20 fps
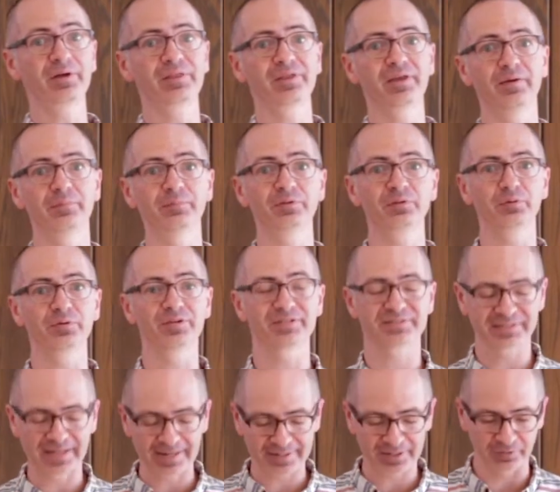with Him through the
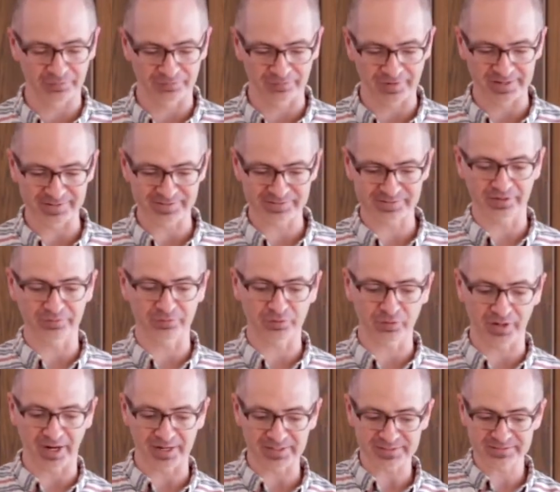sacrifice of
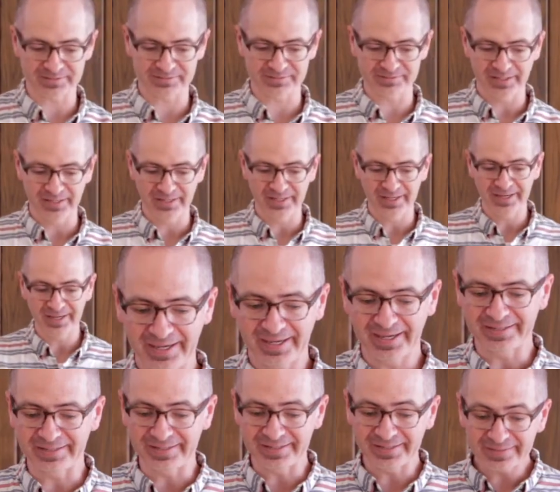Christ.
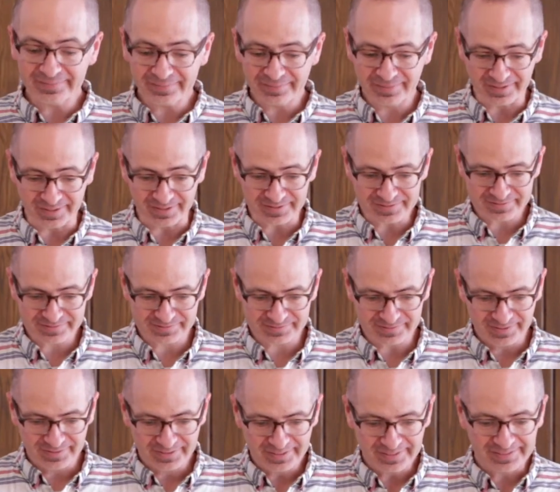And in
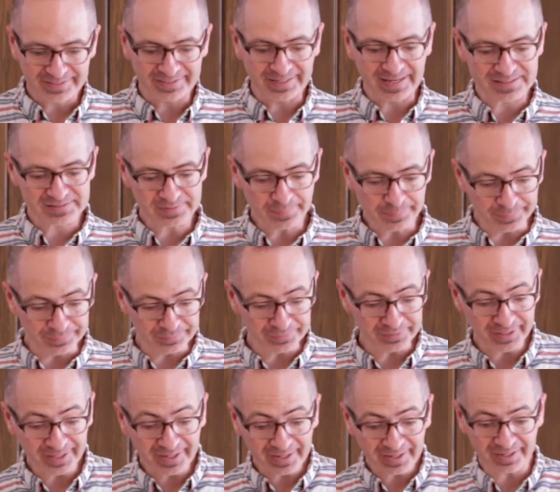this, He has a
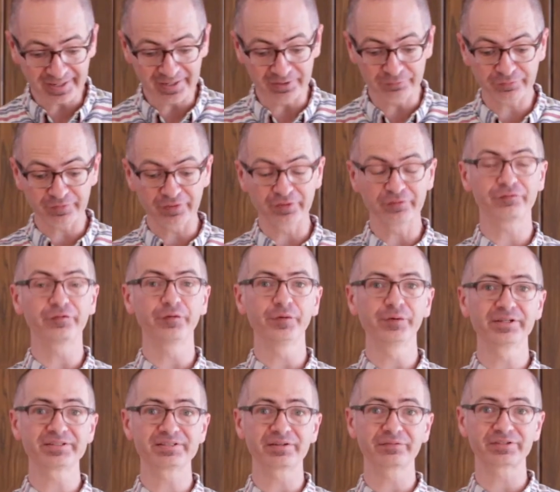plan for the
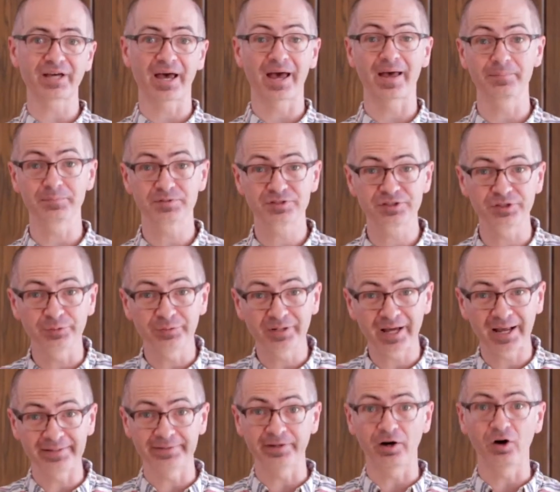fullness of time to
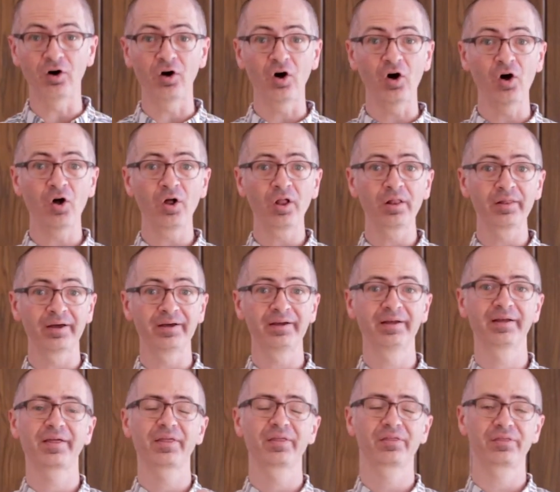unite
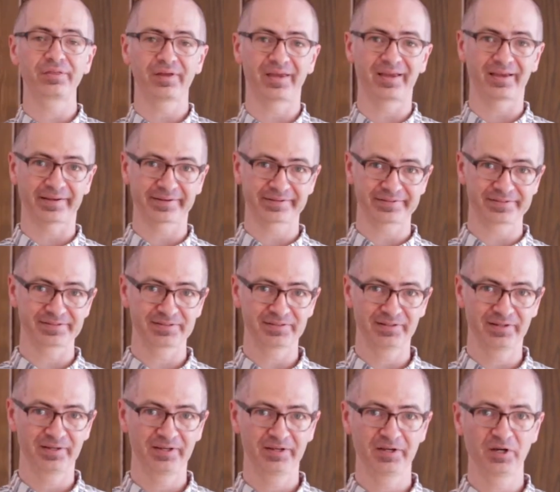all
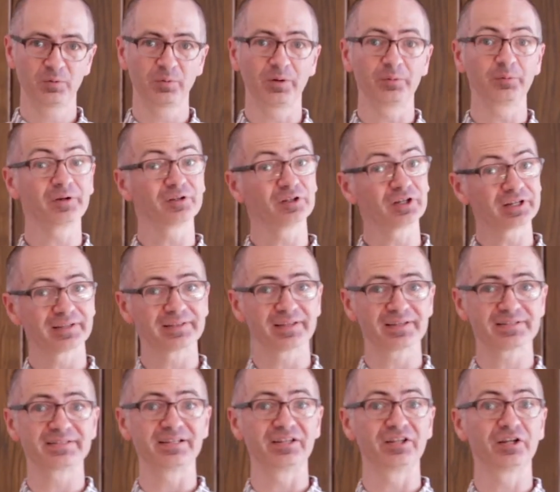things when we look at
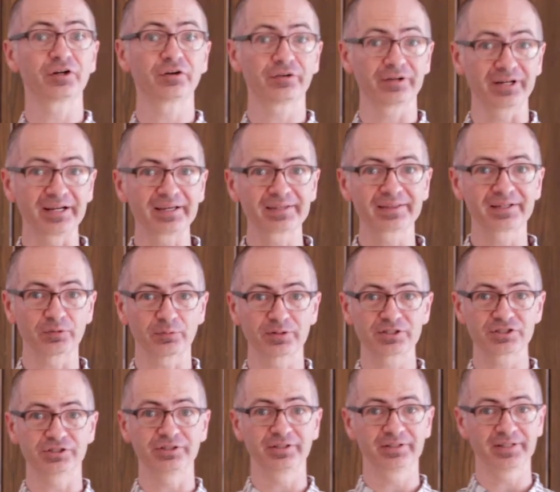this in the Greek, the
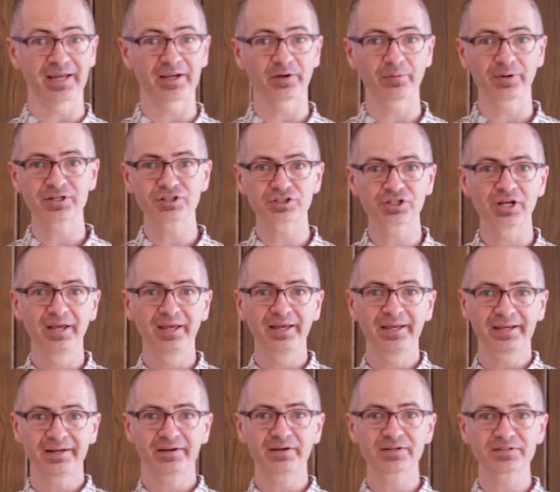original language,
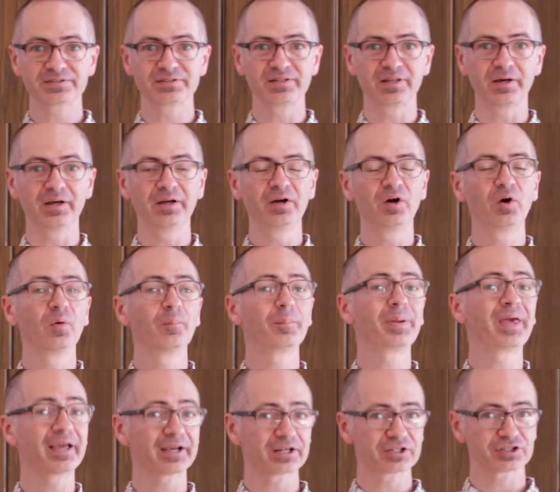here's the
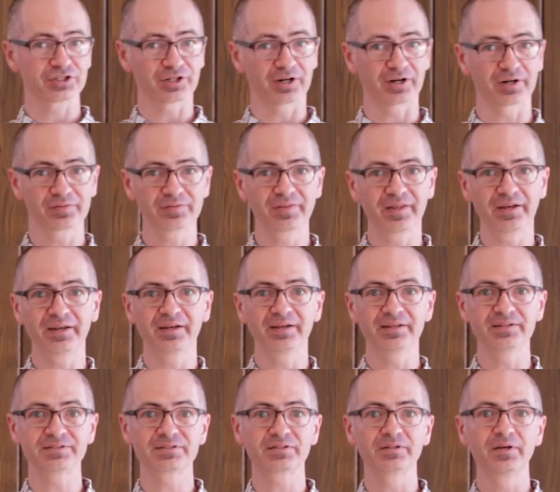picture that it
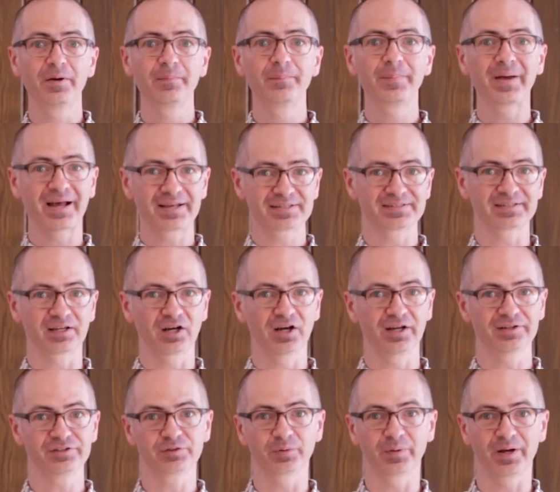is passing
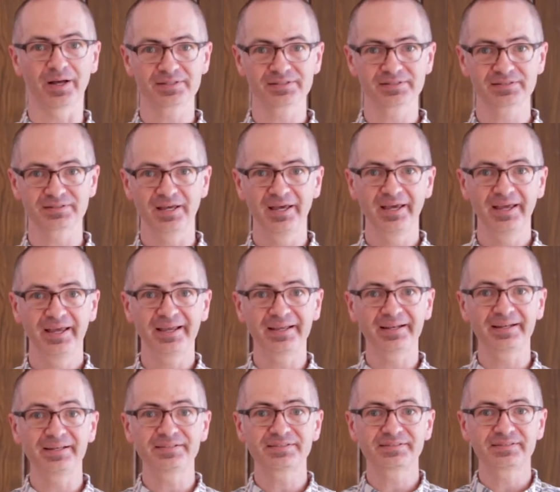on to us.
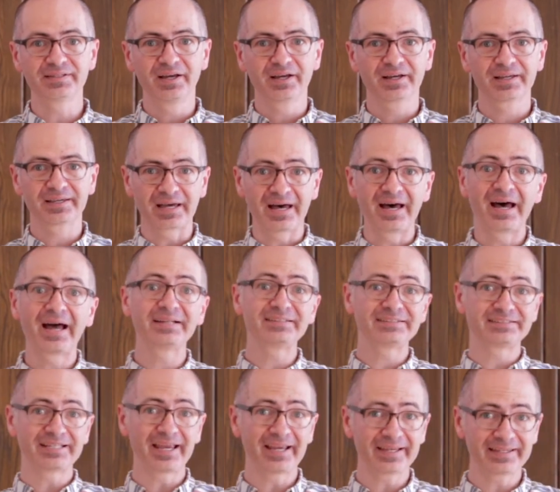It is
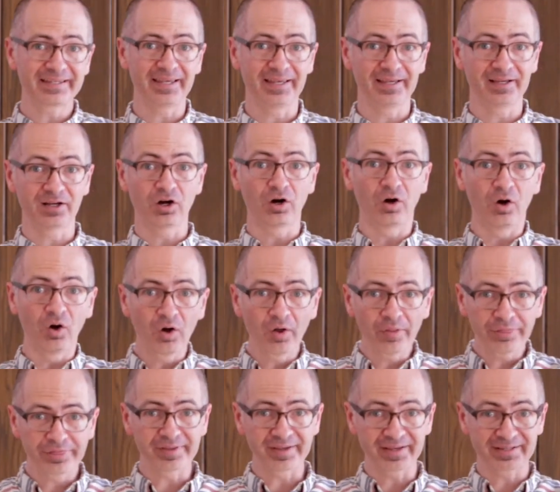God taking
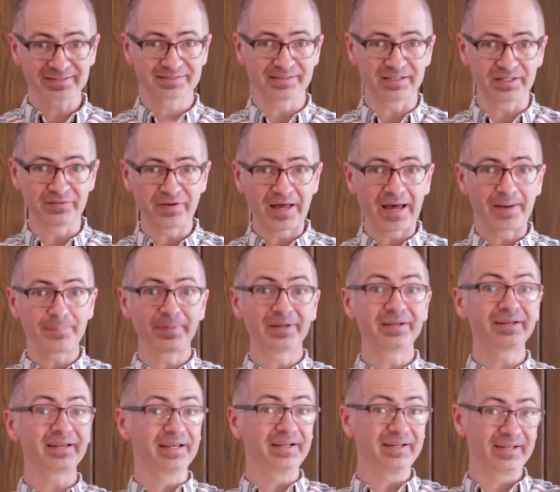all things that have
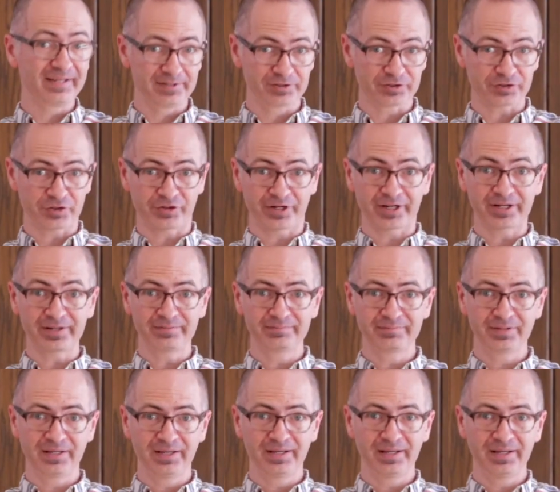happened in history,
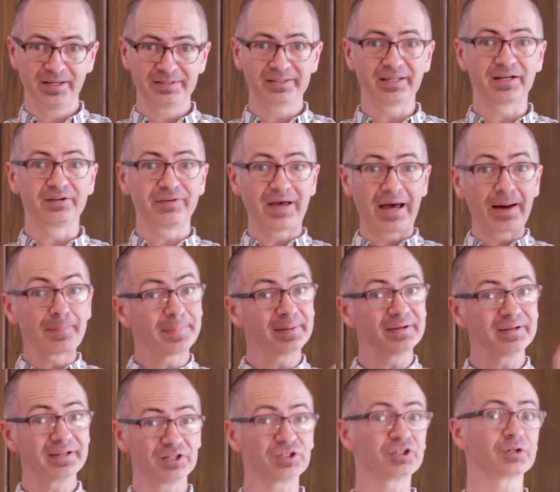that have
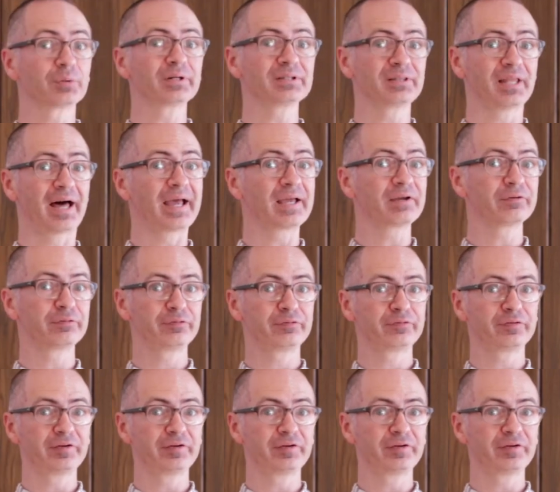happened in your life,